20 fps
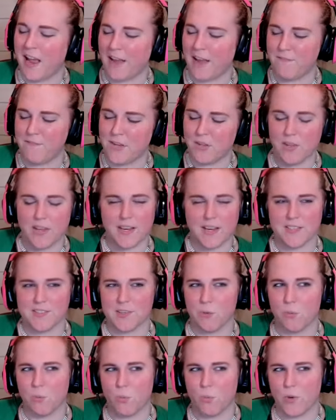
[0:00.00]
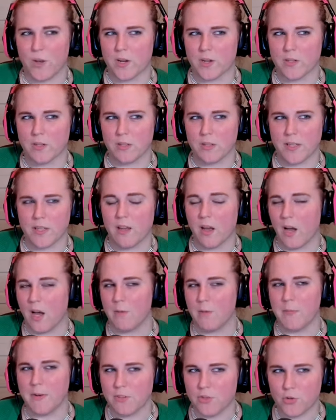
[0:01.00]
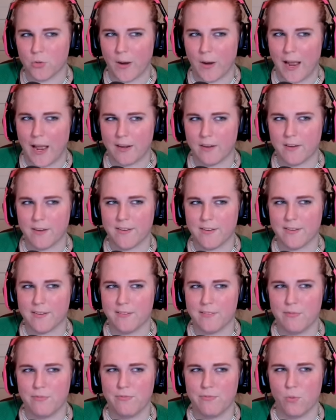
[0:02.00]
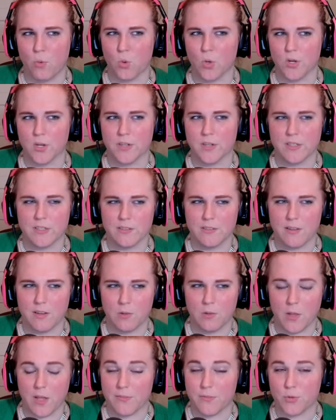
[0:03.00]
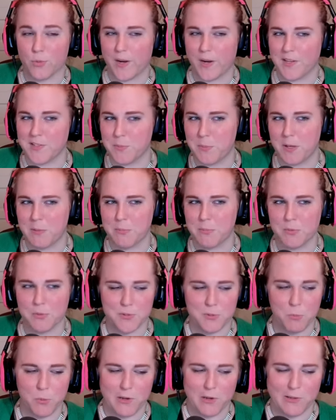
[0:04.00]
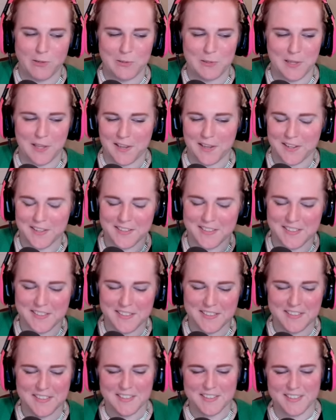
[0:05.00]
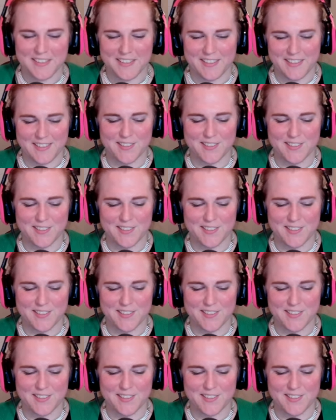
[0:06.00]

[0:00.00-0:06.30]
I feel like it's a weirdly common track for a lot of trans people as well. Like yeah, yeah.